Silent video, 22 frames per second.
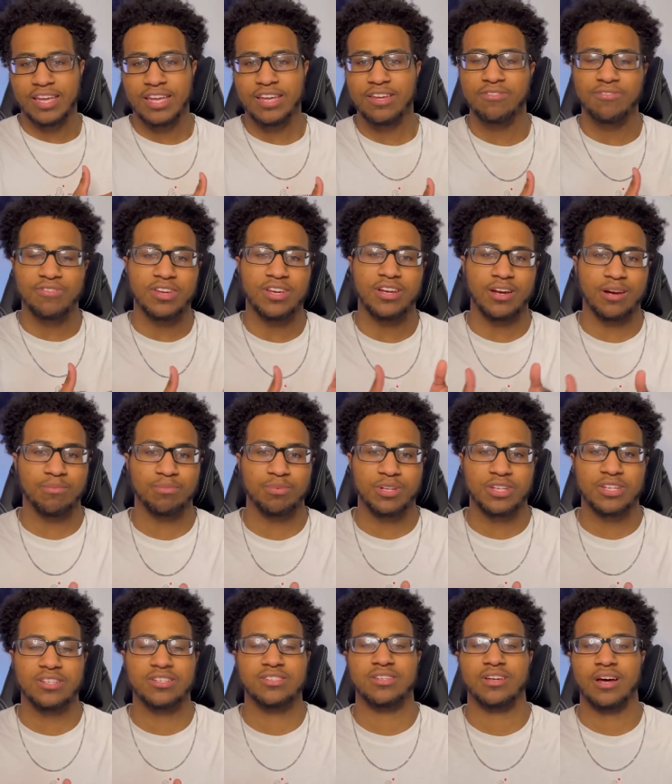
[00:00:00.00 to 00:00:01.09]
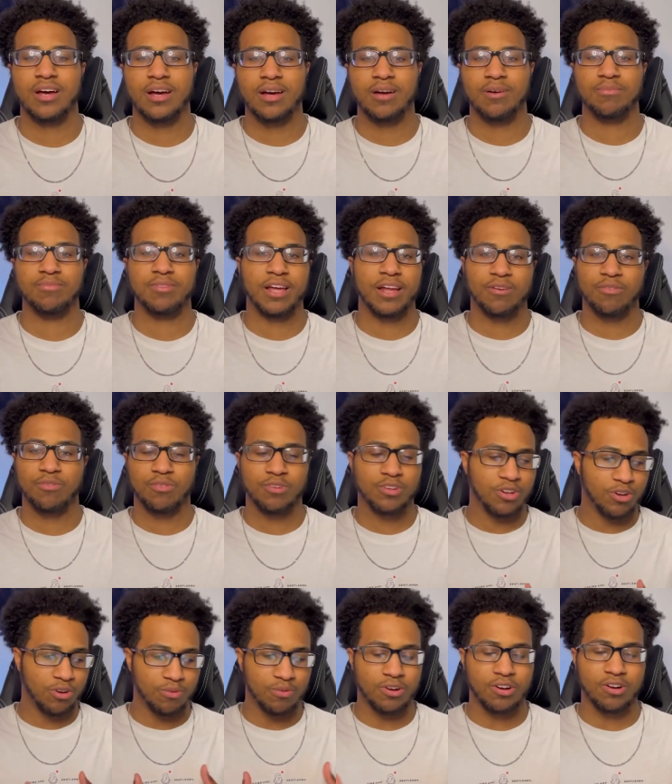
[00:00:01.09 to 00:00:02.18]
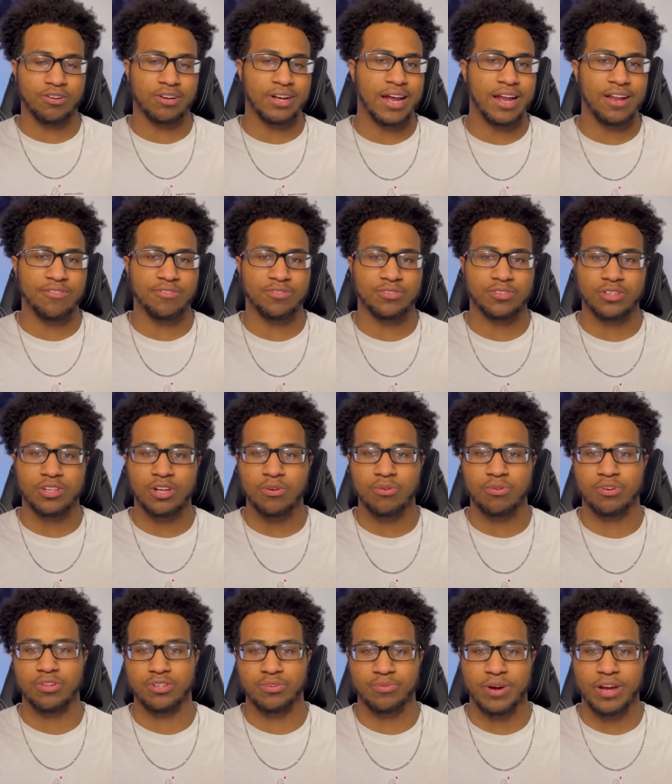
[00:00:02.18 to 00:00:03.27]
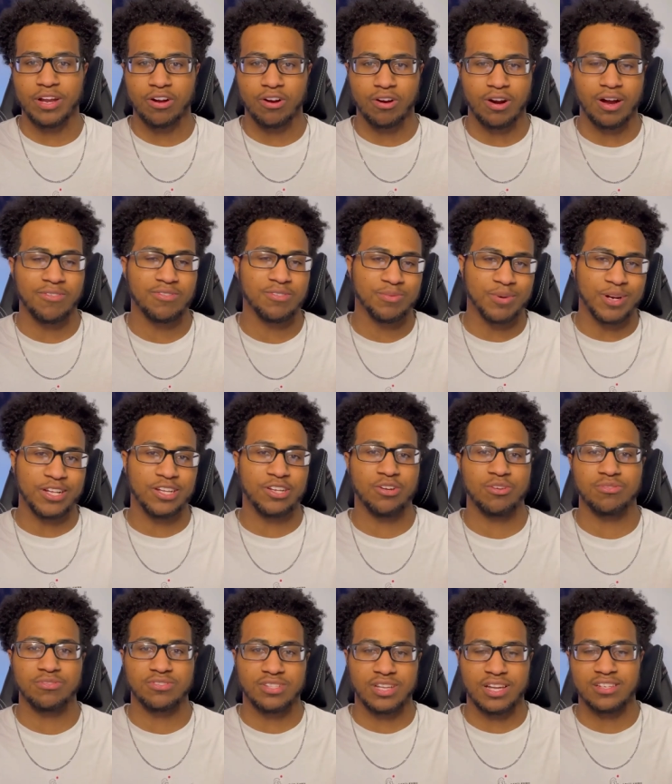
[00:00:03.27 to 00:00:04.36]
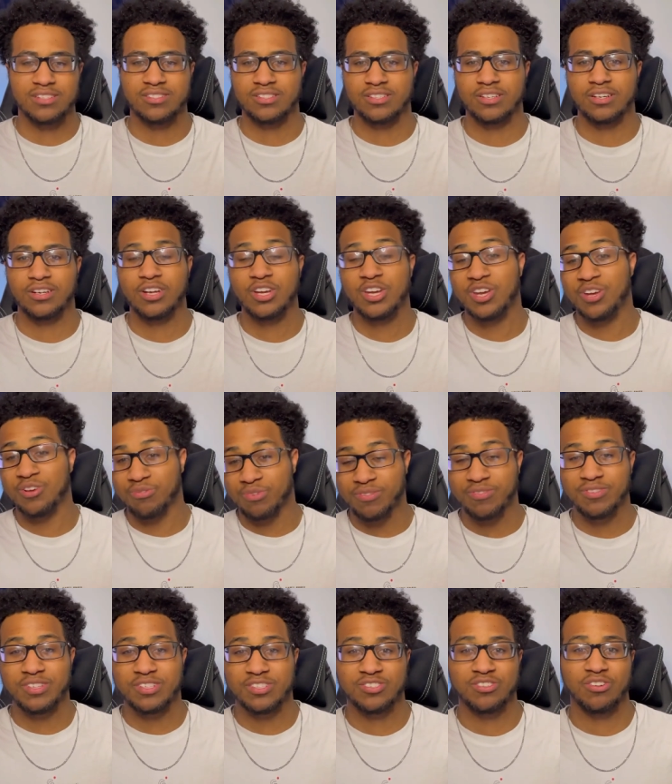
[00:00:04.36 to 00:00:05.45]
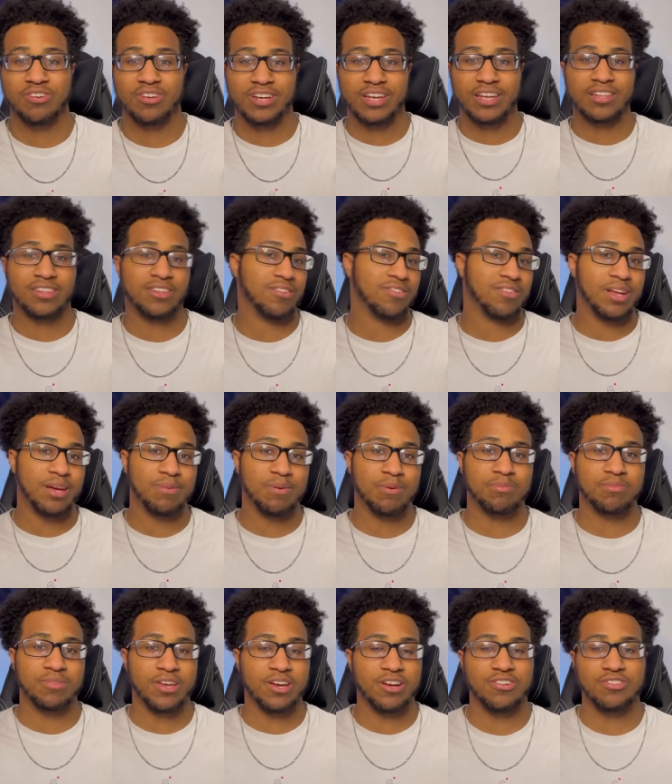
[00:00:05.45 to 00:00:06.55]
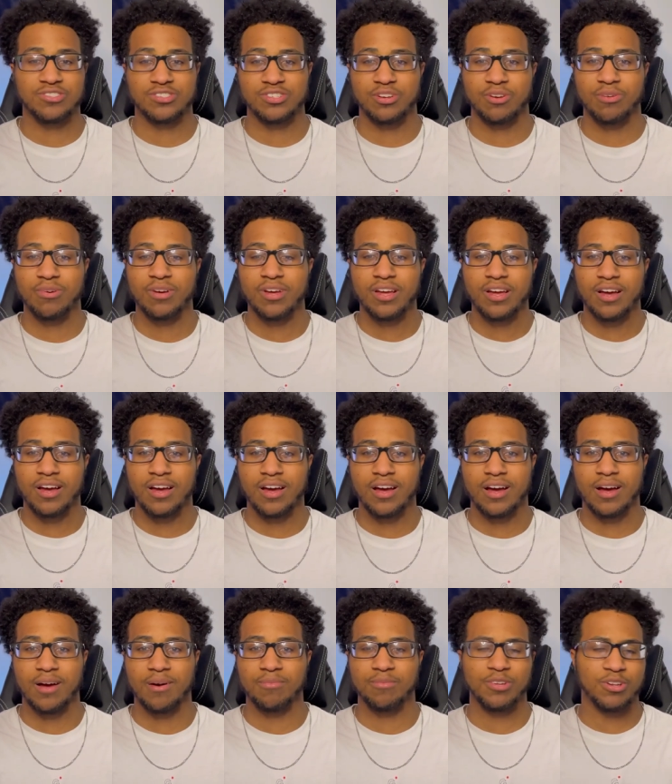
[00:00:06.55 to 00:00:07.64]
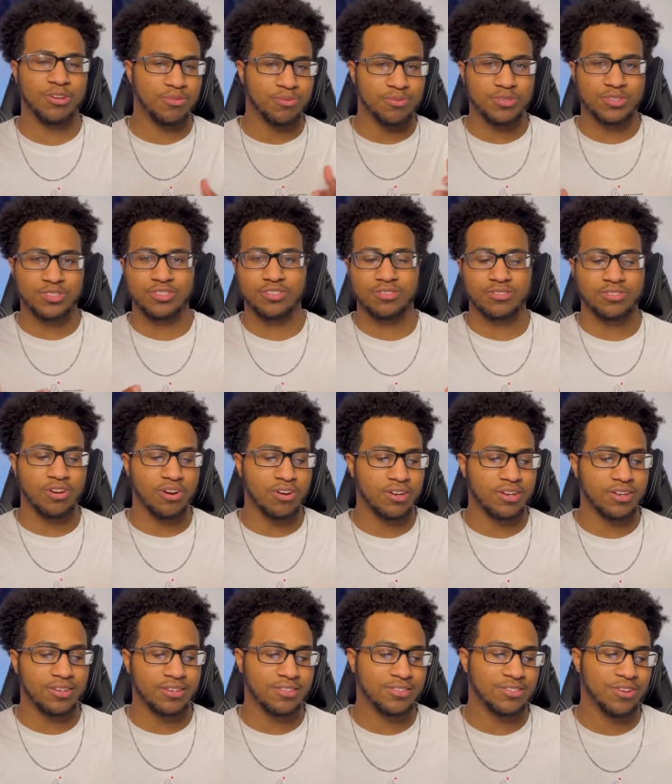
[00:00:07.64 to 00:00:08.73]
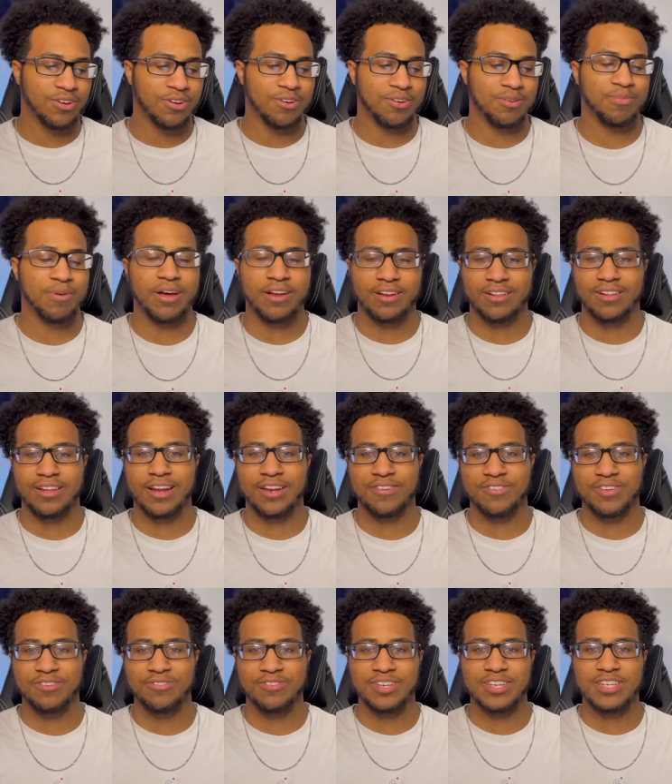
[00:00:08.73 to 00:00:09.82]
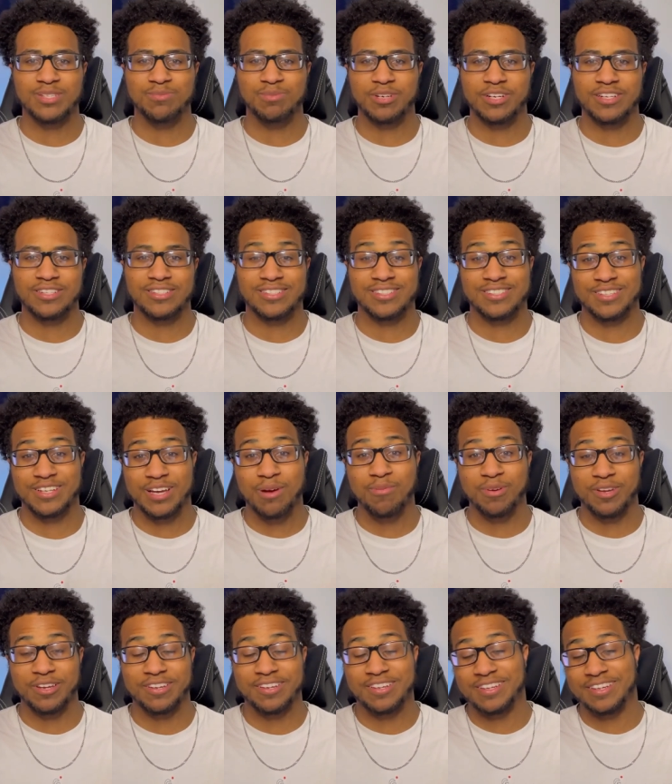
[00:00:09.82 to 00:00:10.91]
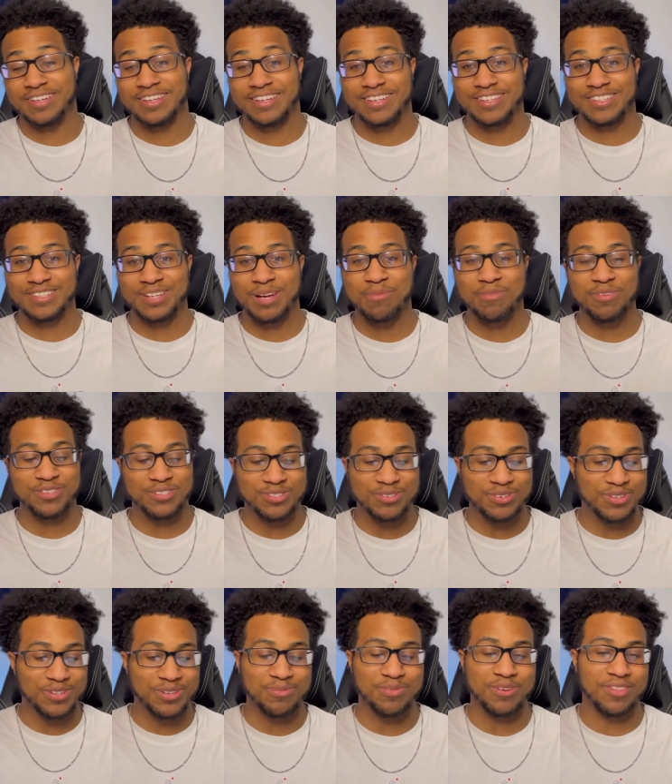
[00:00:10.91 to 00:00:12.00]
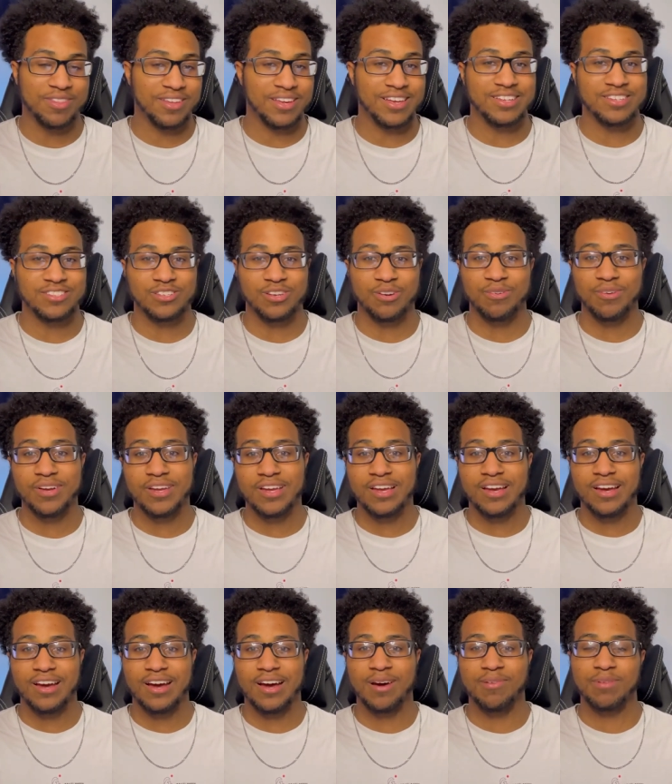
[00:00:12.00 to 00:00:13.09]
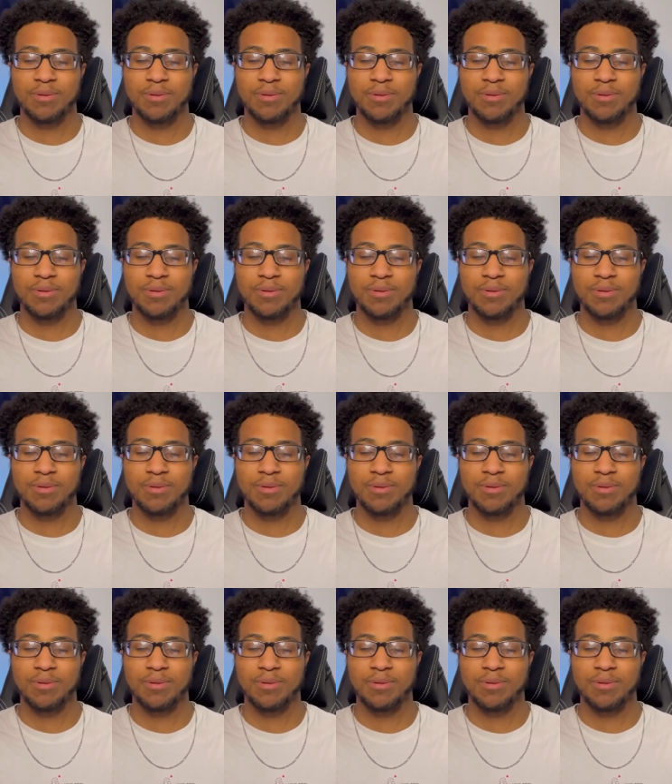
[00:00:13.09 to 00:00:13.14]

EV companies um, that you know are kind of lower on the radar. Everybody knows Tesla, Rivian's starting to get their name up there. So um, you know we're starting to talk about a lot of EVs because it's coming. It is coming sooner than we think. So um,